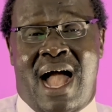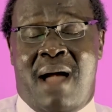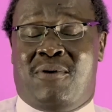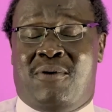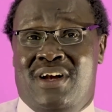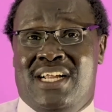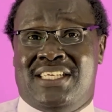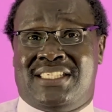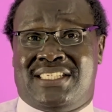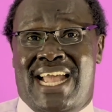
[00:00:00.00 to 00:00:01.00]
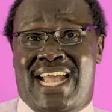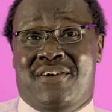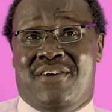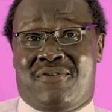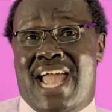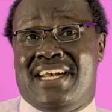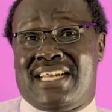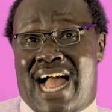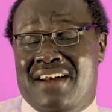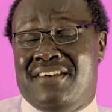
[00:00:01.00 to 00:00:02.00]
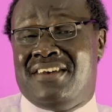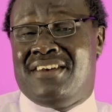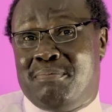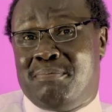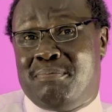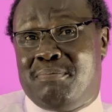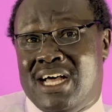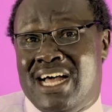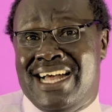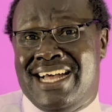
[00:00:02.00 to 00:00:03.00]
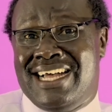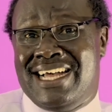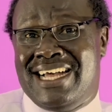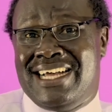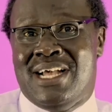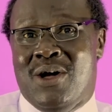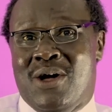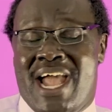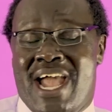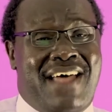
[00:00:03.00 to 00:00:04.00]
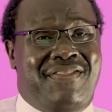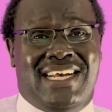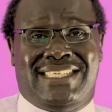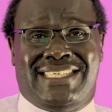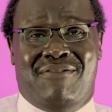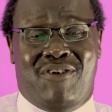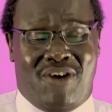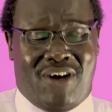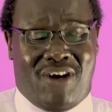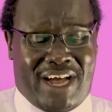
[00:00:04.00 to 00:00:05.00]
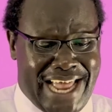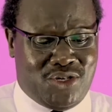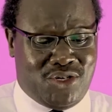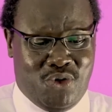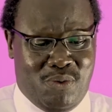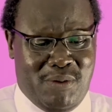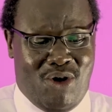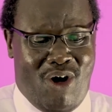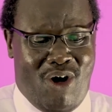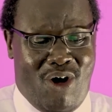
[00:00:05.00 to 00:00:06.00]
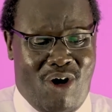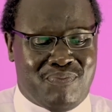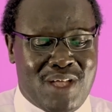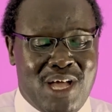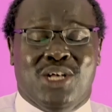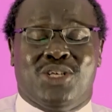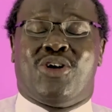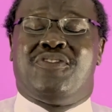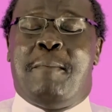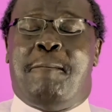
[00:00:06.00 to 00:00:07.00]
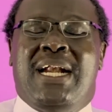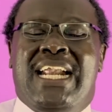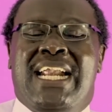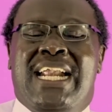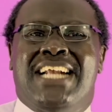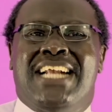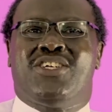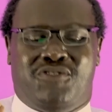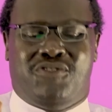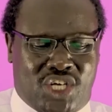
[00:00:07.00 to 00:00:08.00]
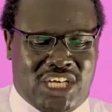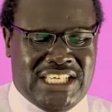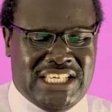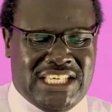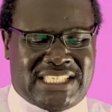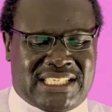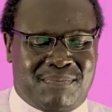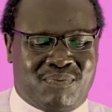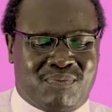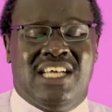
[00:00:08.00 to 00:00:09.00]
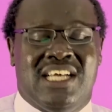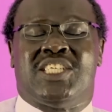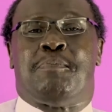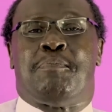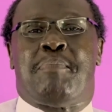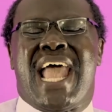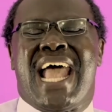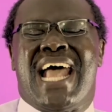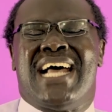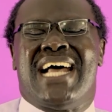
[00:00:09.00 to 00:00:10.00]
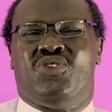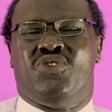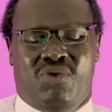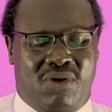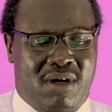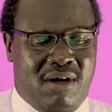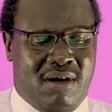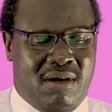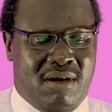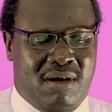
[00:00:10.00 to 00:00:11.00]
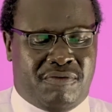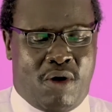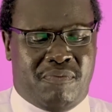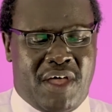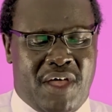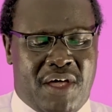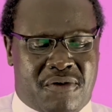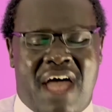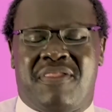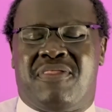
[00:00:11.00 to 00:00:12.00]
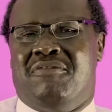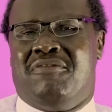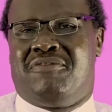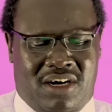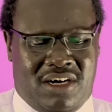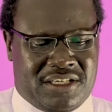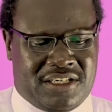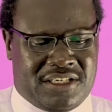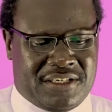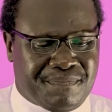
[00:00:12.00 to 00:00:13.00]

I'm gonna stay right under the blood. Where the devil can do me no harm. So the blood of Jesus spares you from the wrath of God.